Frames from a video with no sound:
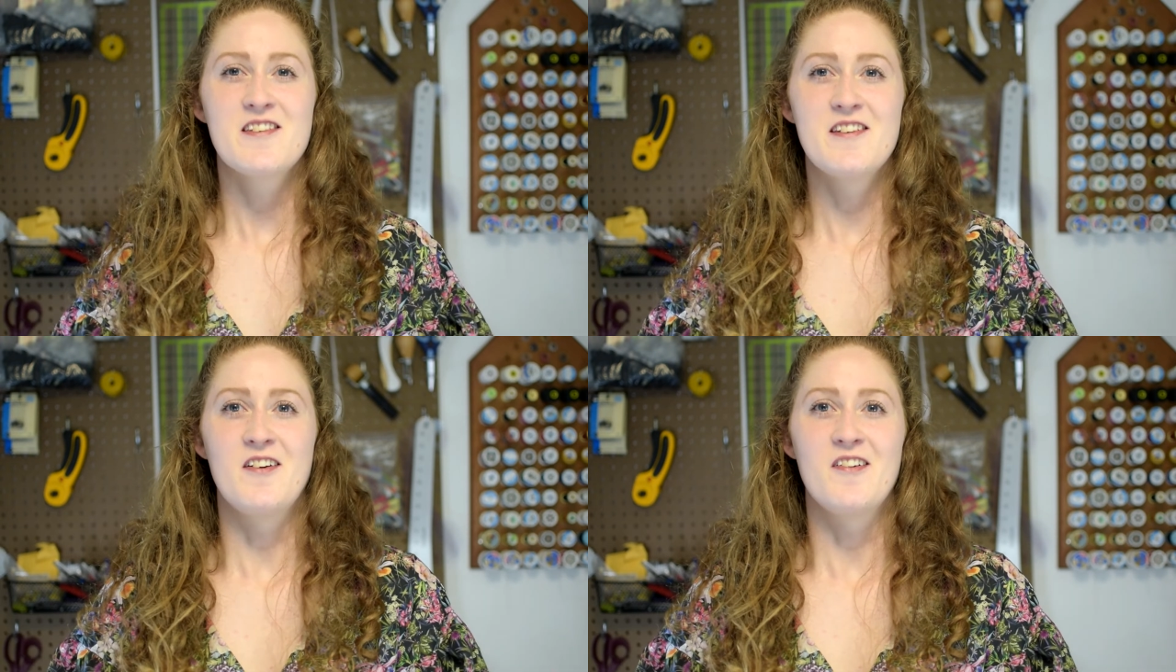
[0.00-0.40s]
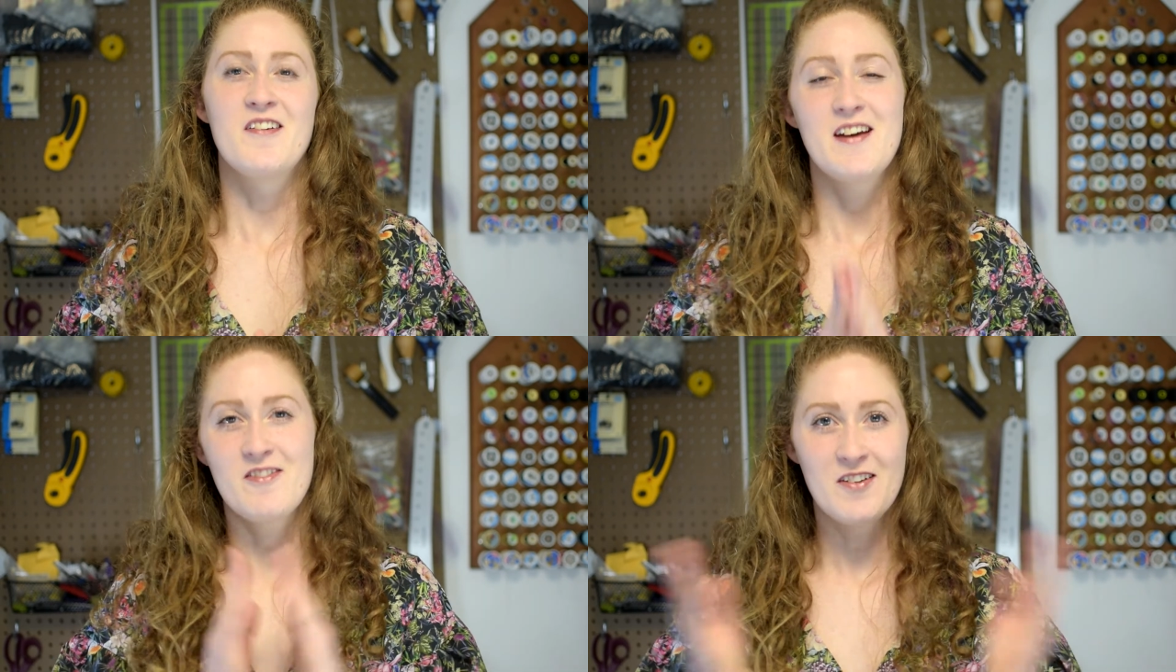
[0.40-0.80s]
So
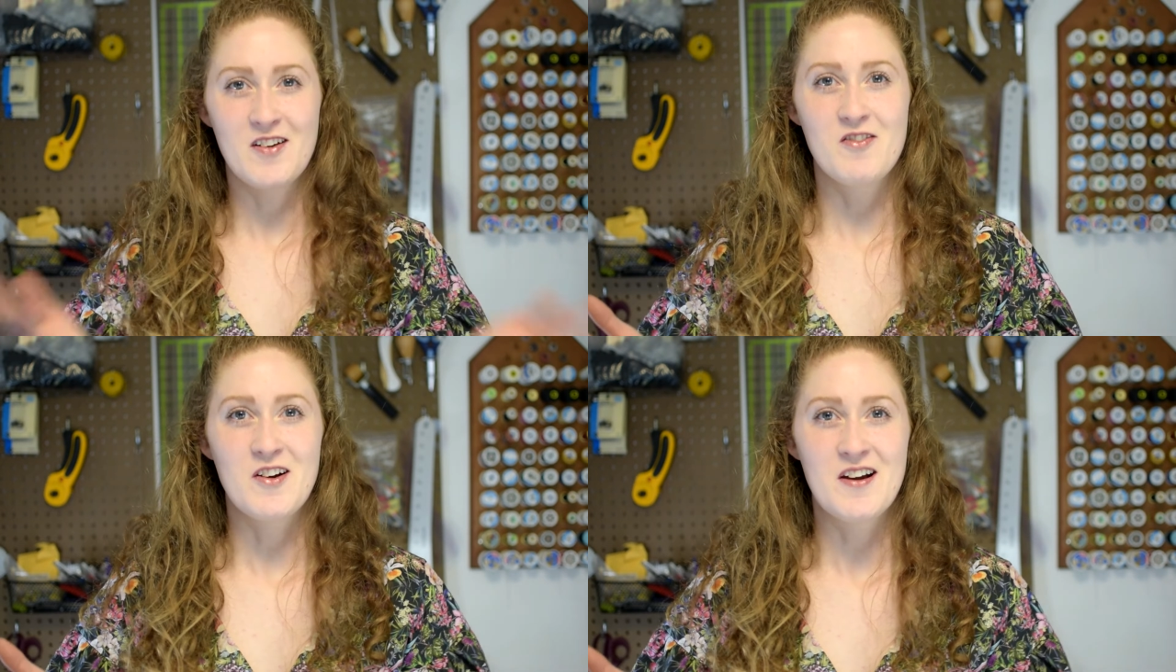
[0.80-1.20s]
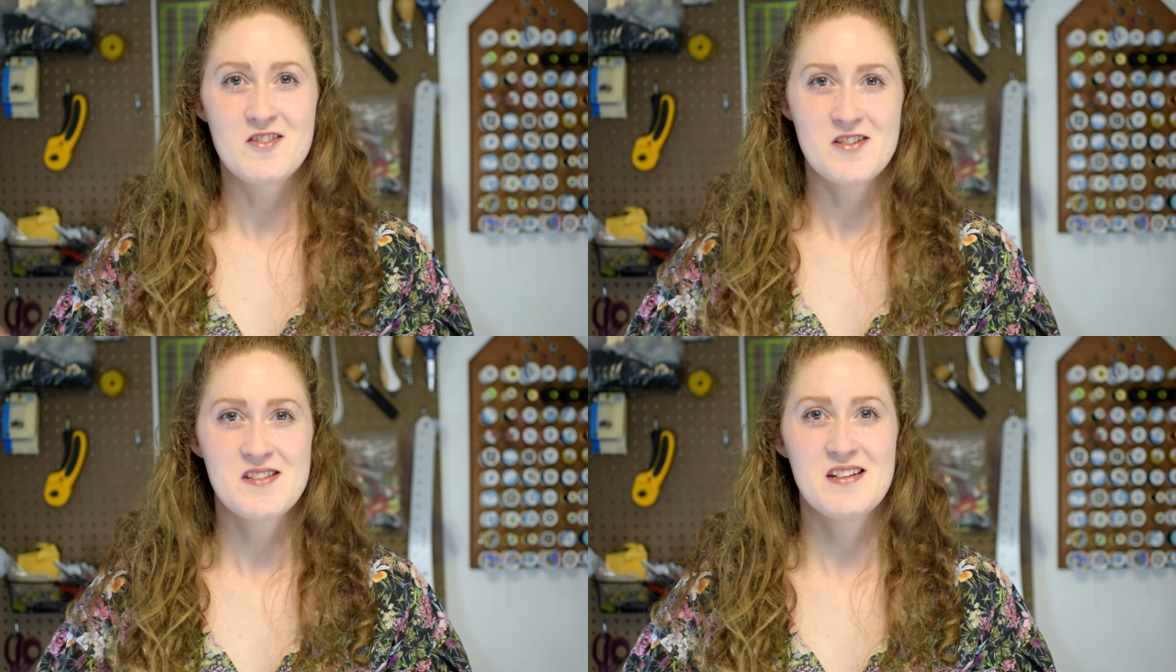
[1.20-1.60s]
definitely if you're
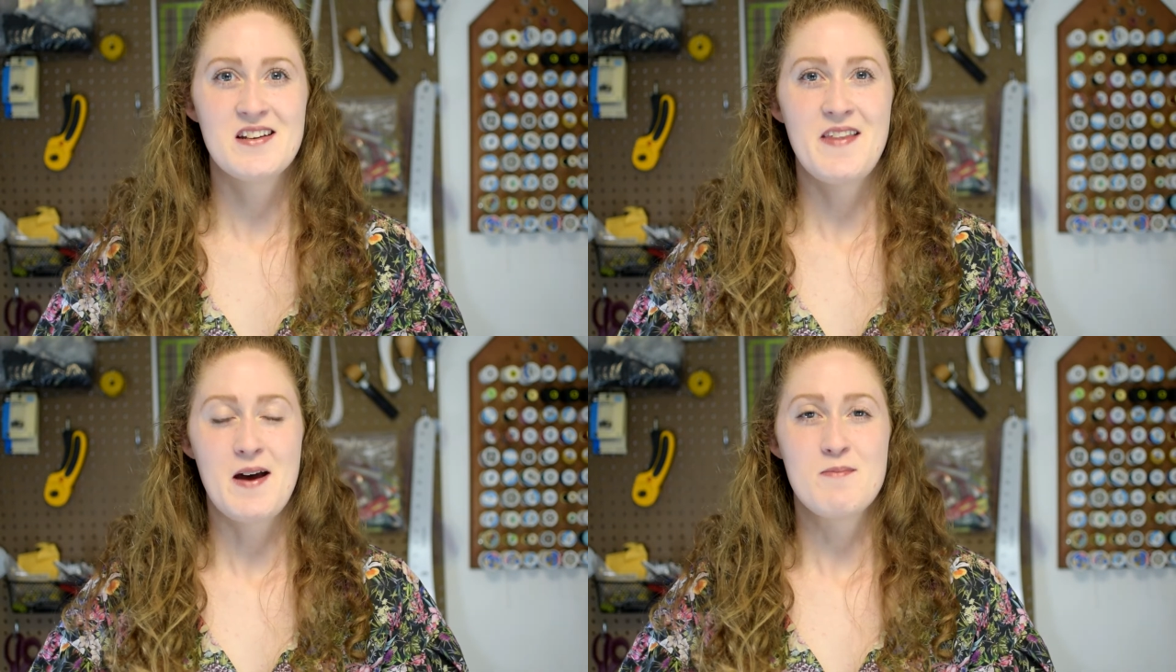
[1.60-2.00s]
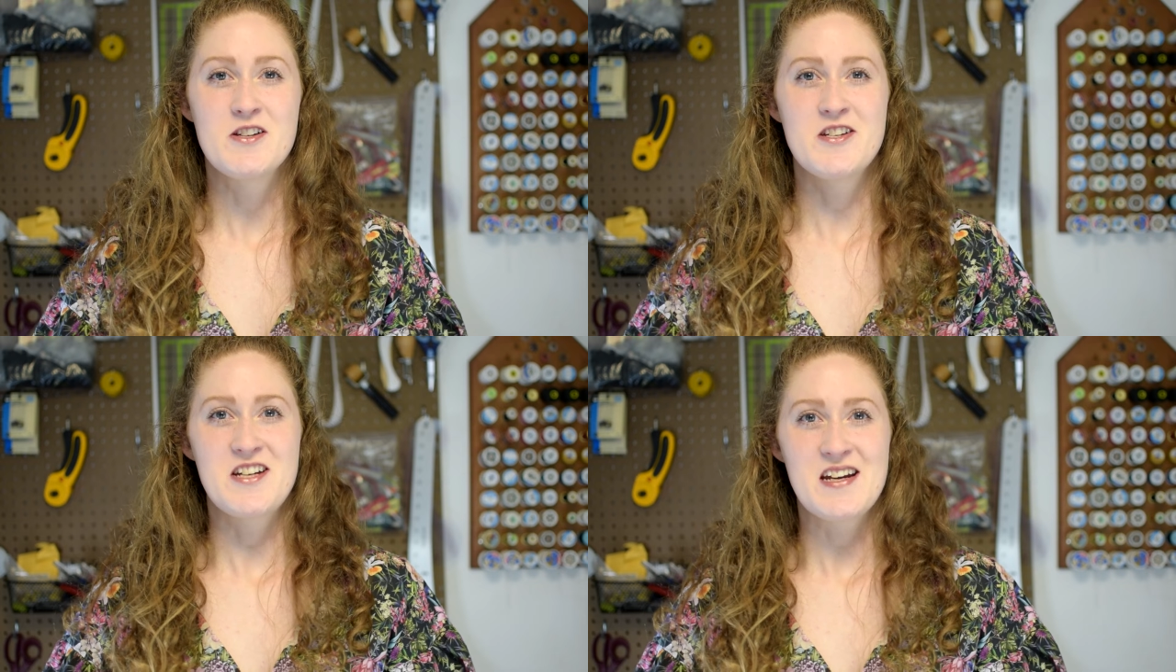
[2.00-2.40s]
interested in that
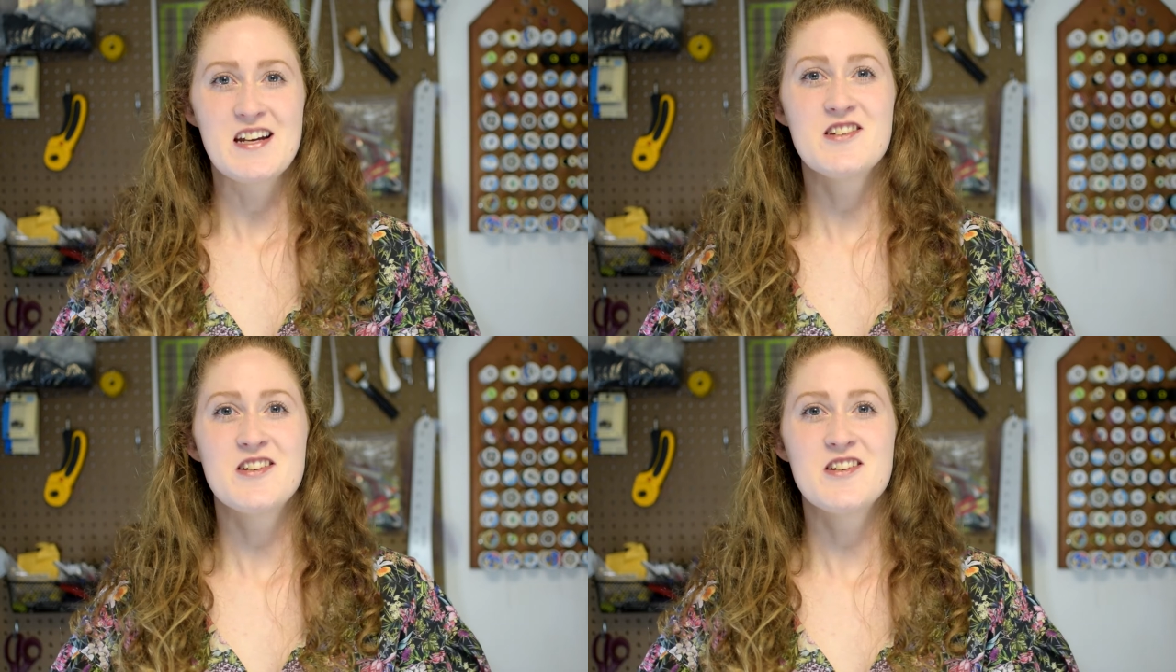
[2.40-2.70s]
machine,